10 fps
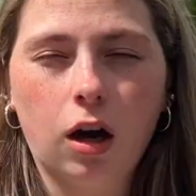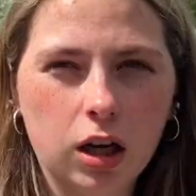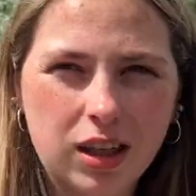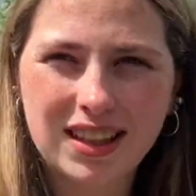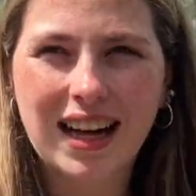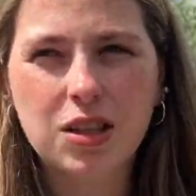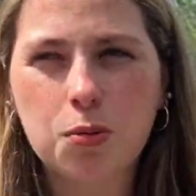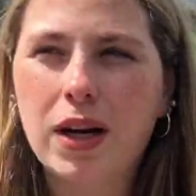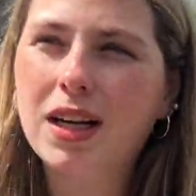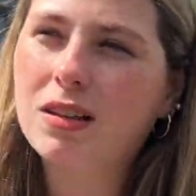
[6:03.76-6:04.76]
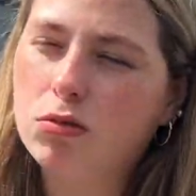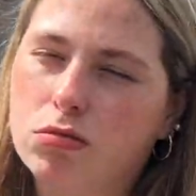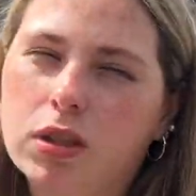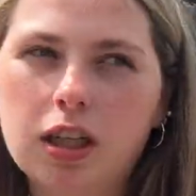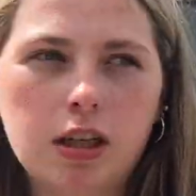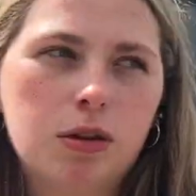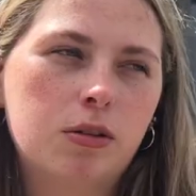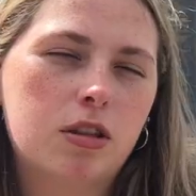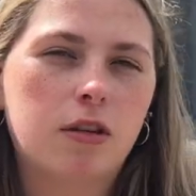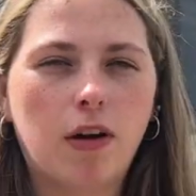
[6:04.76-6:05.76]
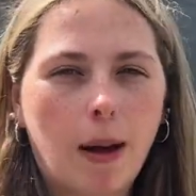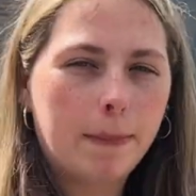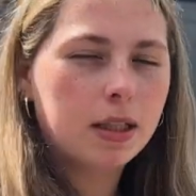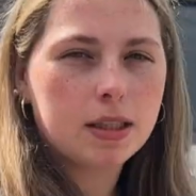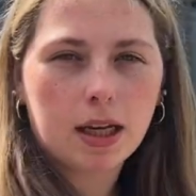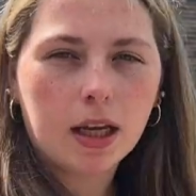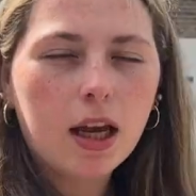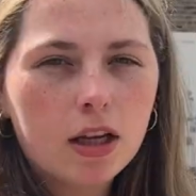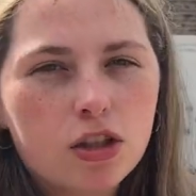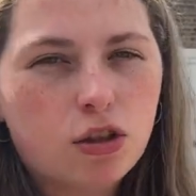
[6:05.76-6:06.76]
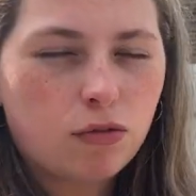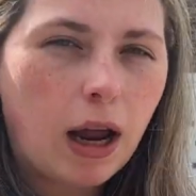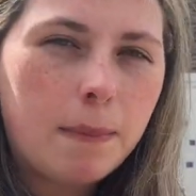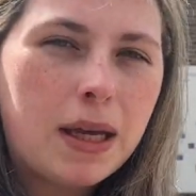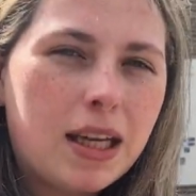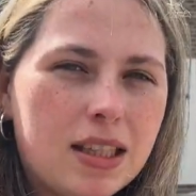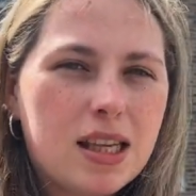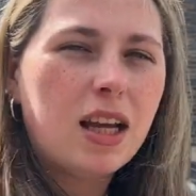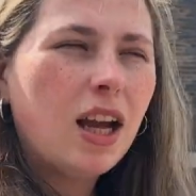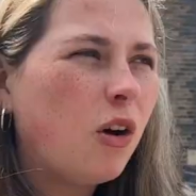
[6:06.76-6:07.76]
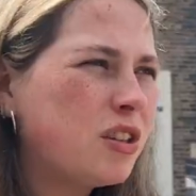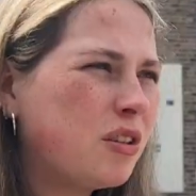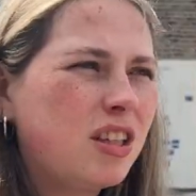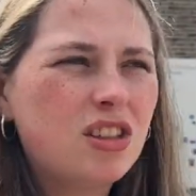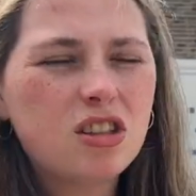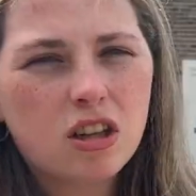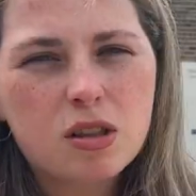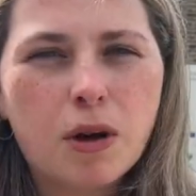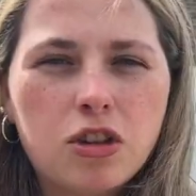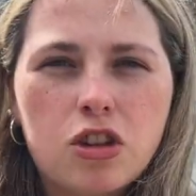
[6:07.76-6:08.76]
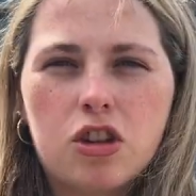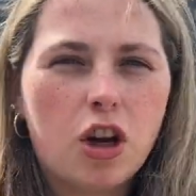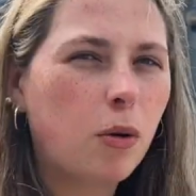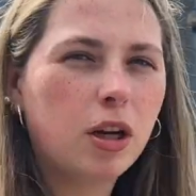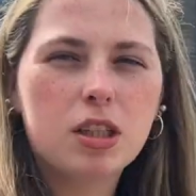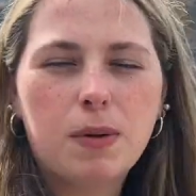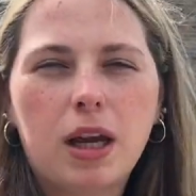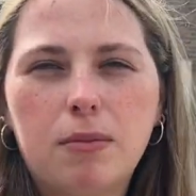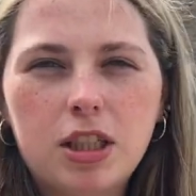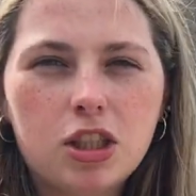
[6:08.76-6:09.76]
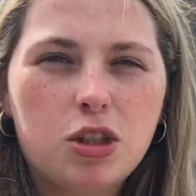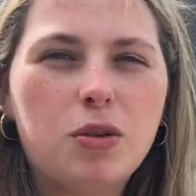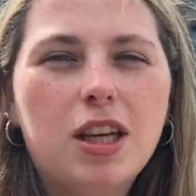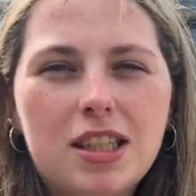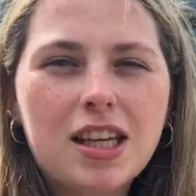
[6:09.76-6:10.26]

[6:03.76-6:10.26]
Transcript: art. That's where really cool stuff happens, like ceramics. Also, this is not sponsored. No one has paid me to do this.